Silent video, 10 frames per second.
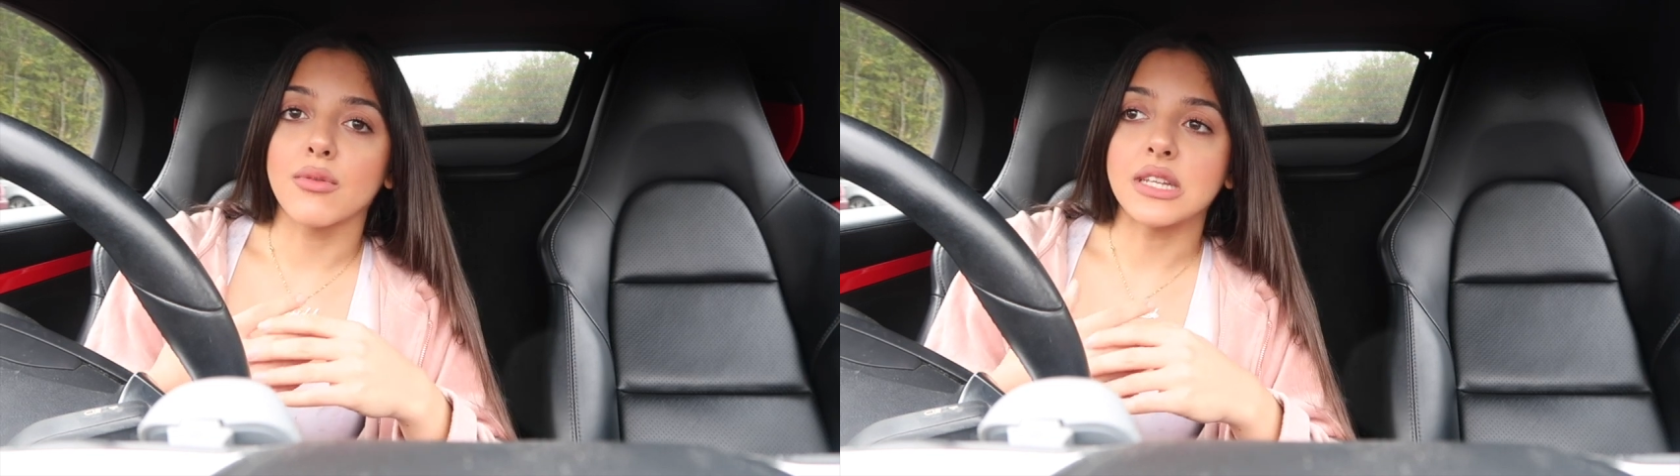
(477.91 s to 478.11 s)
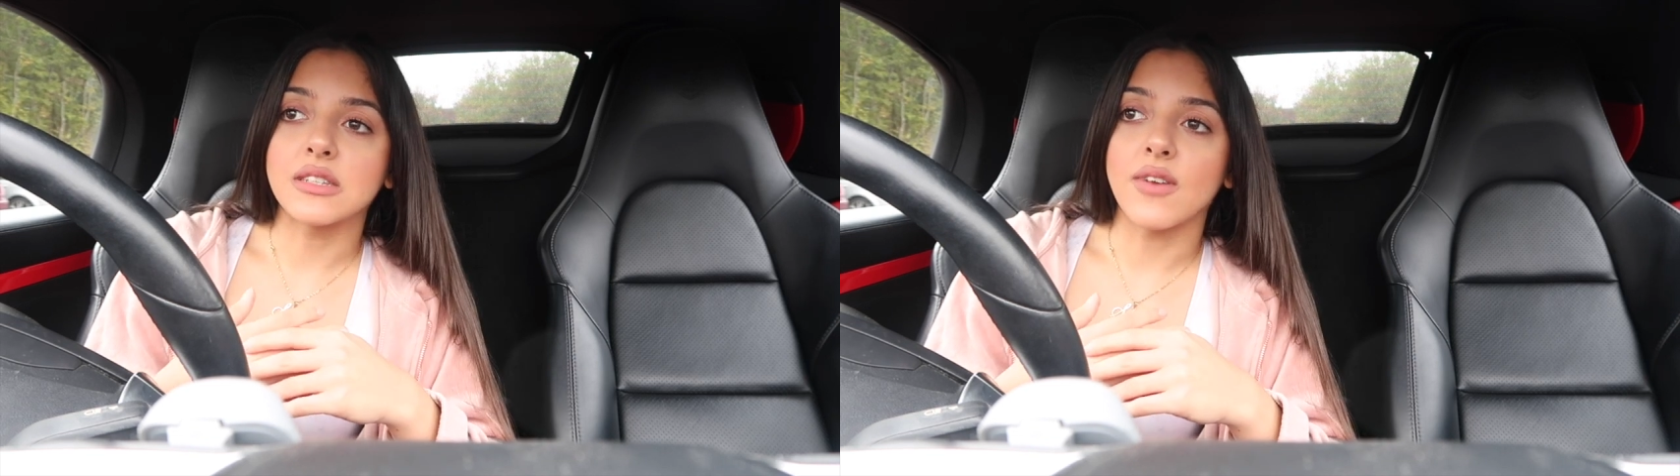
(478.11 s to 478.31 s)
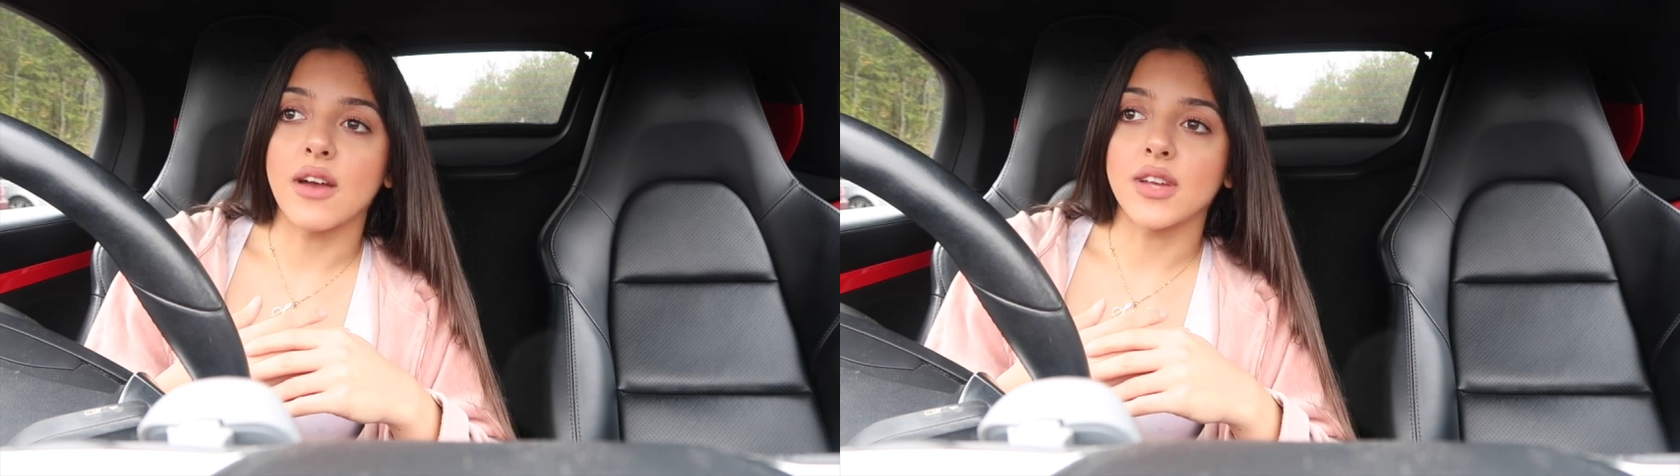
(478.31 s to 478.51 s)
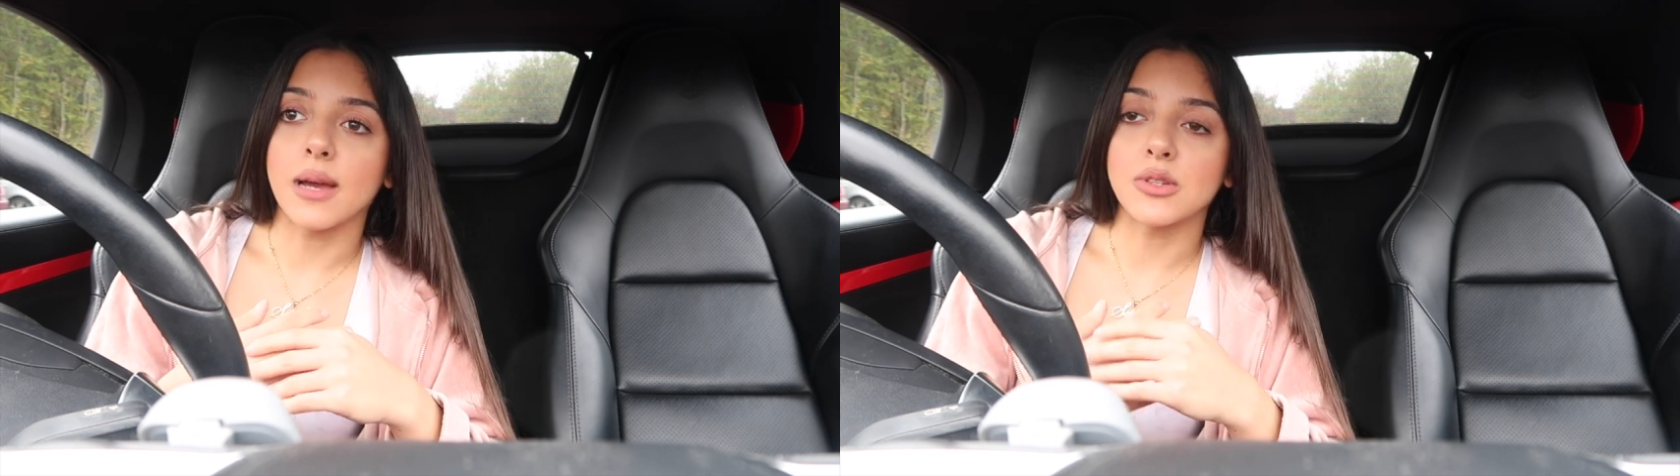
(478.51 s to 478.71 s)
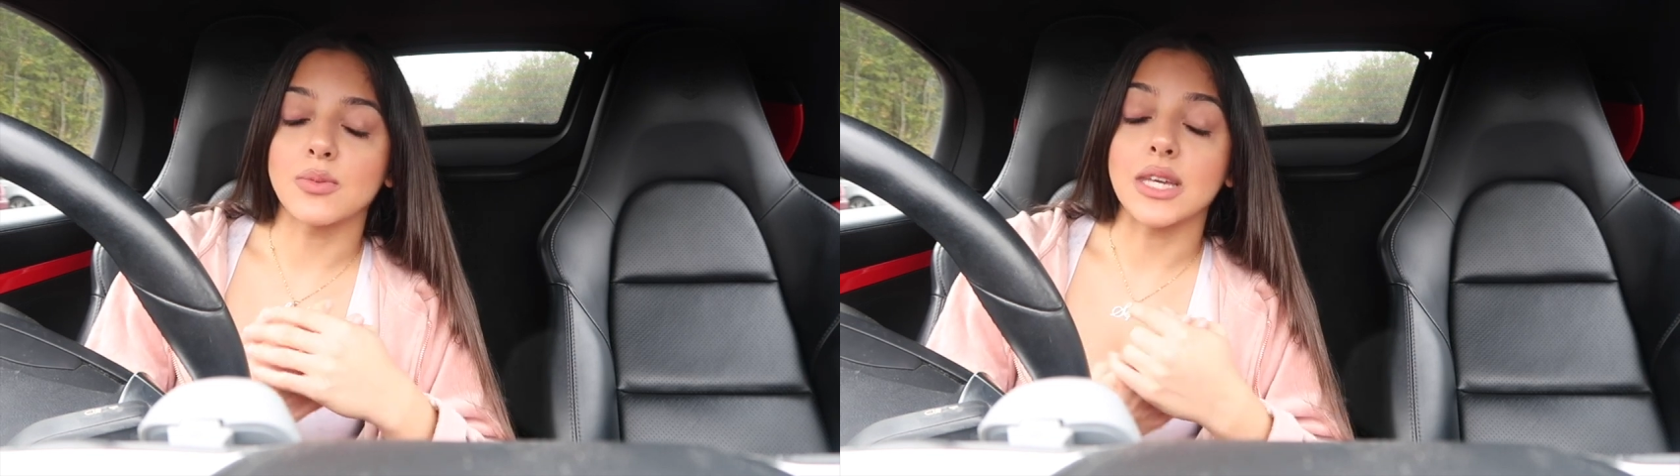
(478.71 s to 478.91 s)
3 to 5
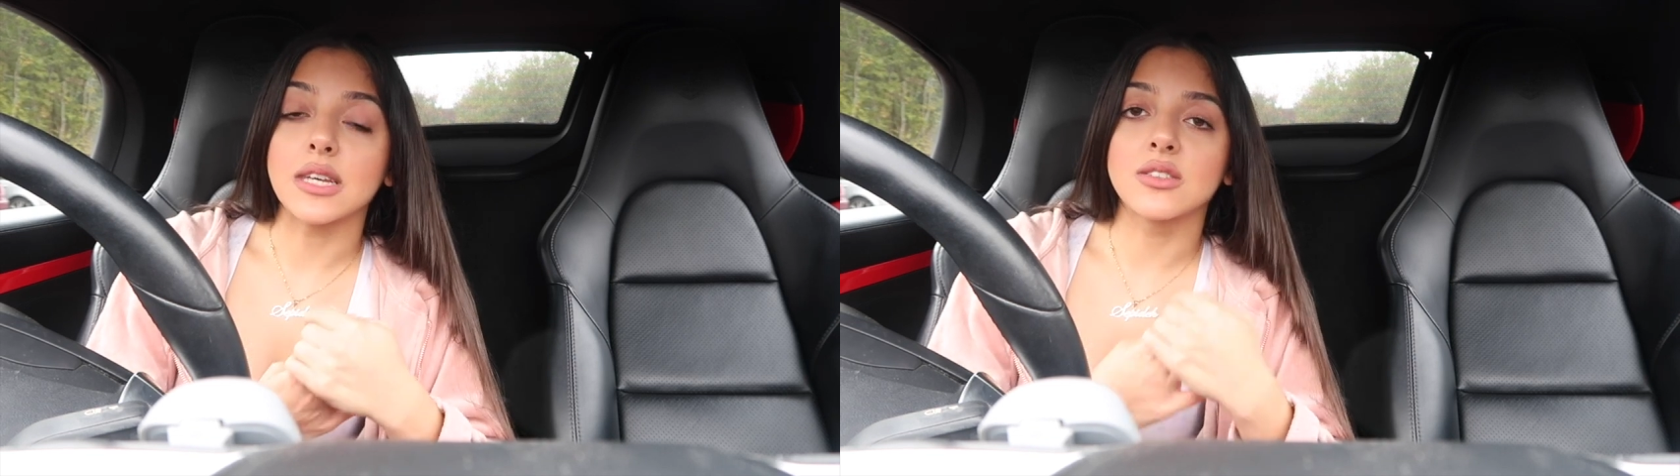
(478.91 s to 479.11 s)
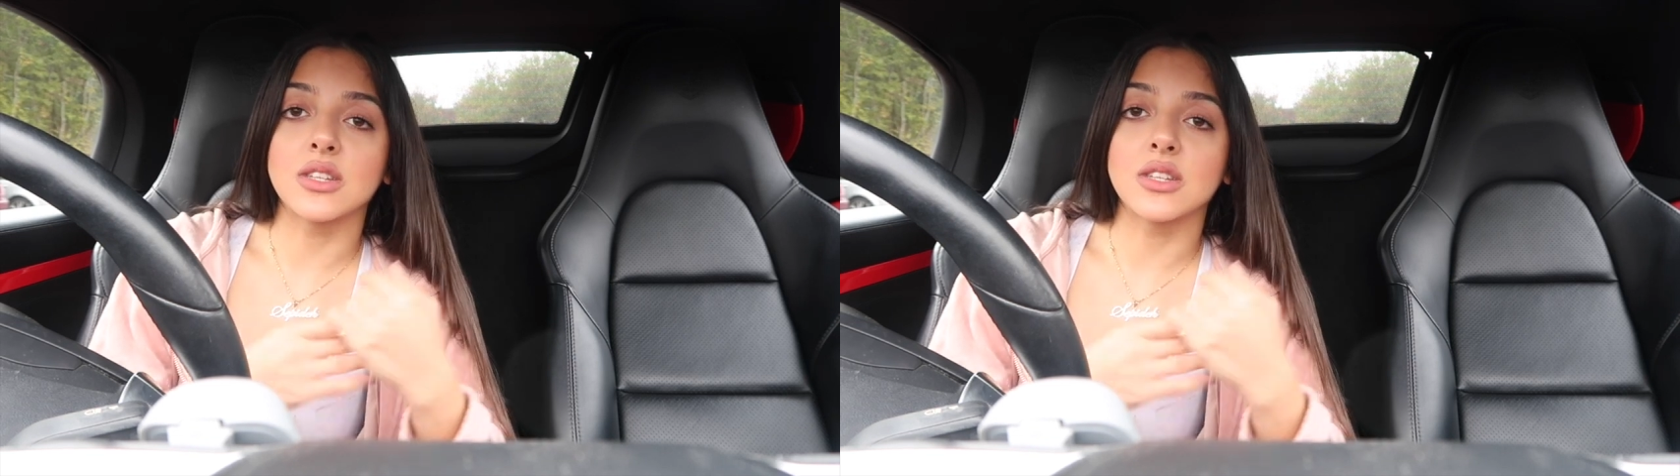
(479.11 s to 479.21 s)
times a week.